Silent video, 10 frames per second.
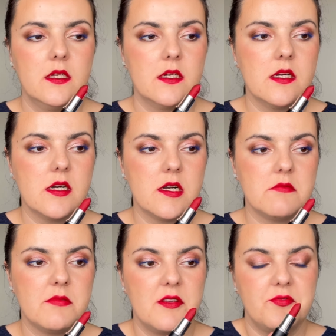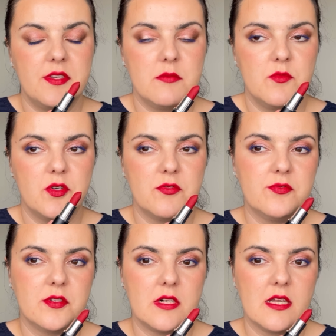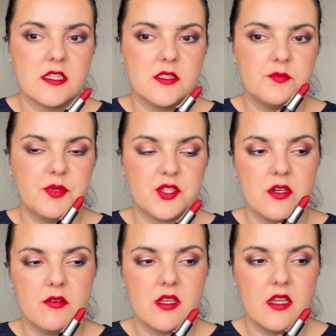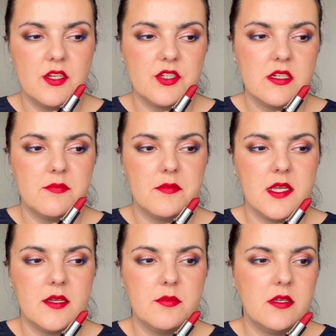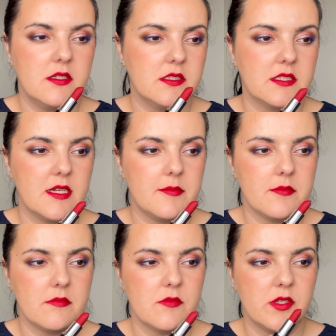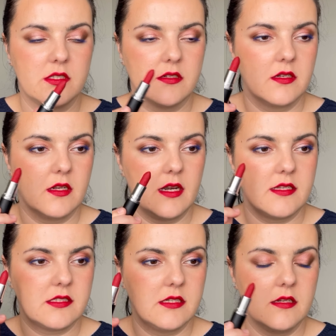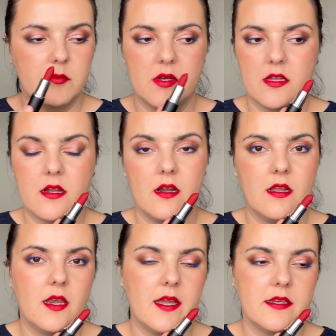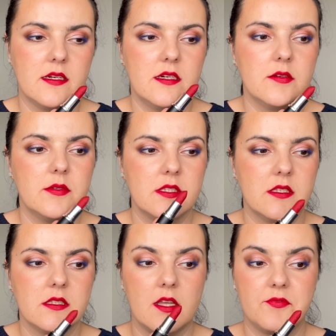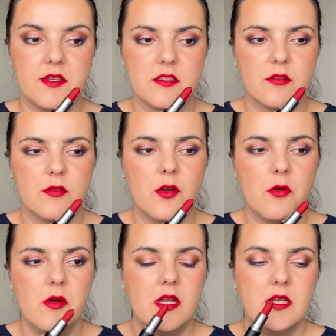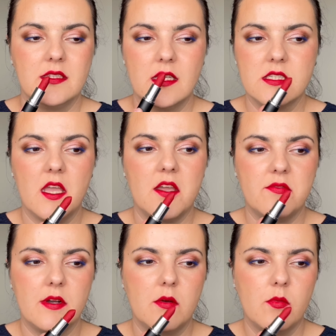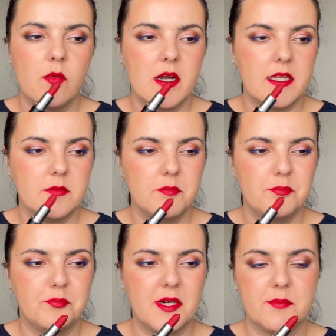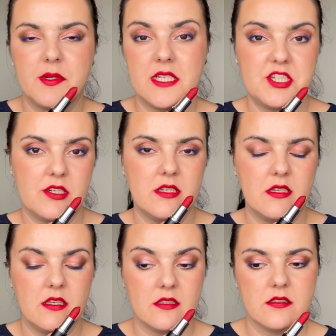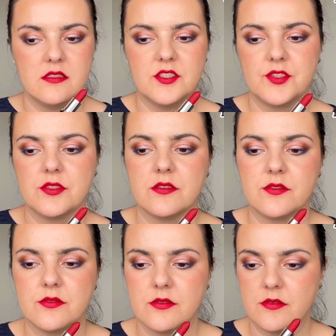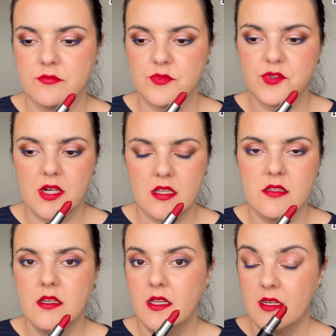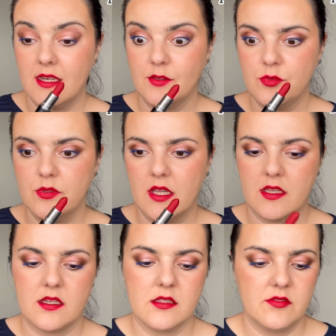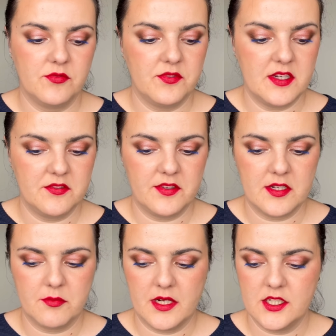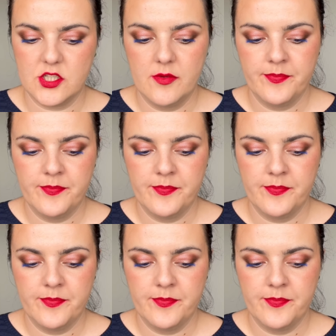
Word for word: I think more for like special occasion, maybe some with a classic black eyeliner with it. I think it'll go. It does have a wine purplish in it, this red, and I do like it very, very much.